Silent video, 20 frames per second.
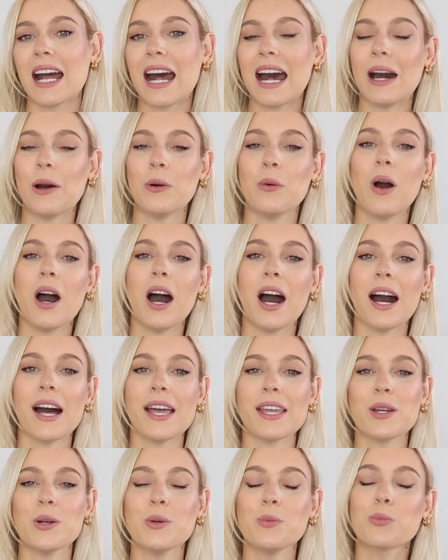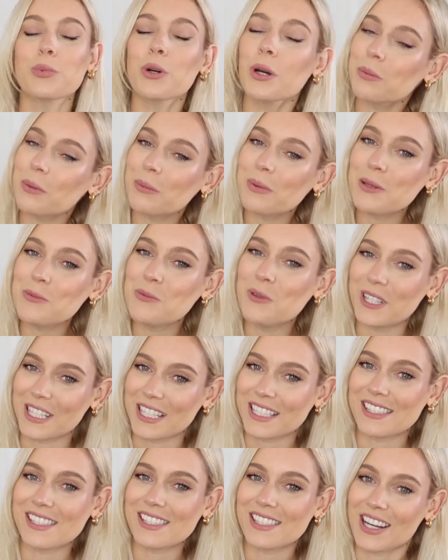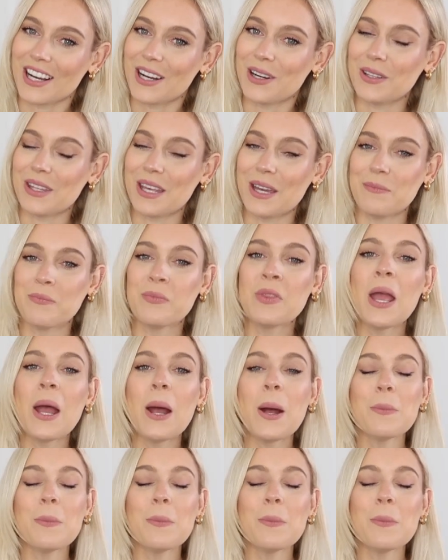how I probably wouldn't style them.